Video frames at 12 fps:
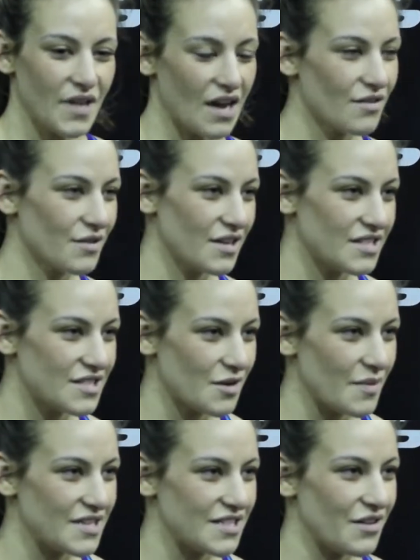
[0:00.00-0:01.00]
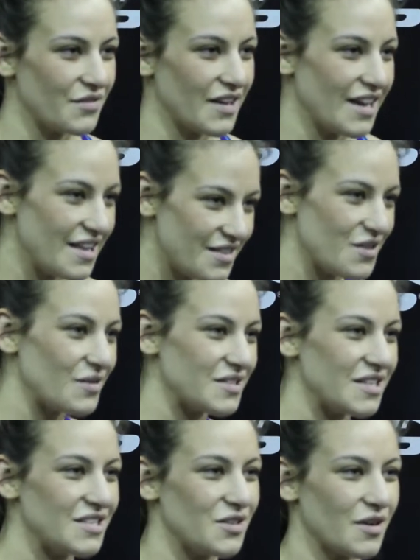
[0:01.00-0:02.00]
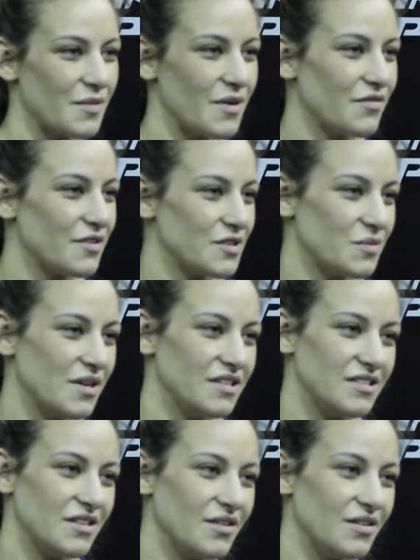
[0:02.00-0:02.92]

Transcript: I don't really consider myself like in the UFC until I get my first win.